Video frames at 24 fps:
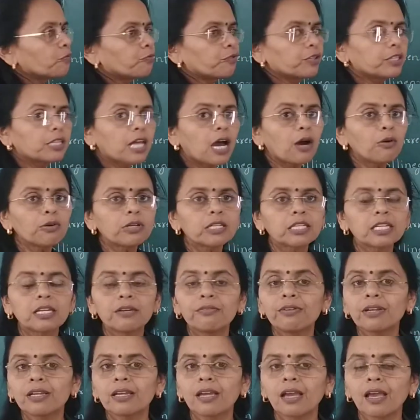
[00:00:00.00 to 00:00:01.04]
without
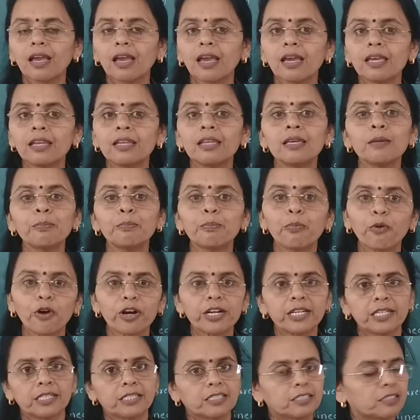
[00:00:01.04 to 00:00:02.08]
giving any
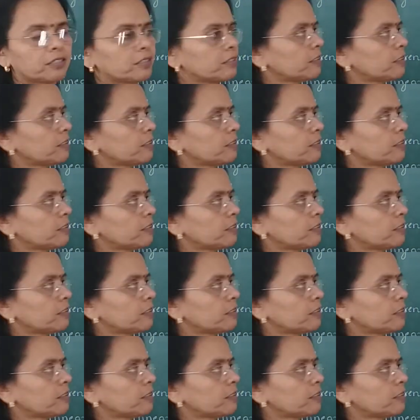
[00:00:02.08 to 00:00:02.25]
point.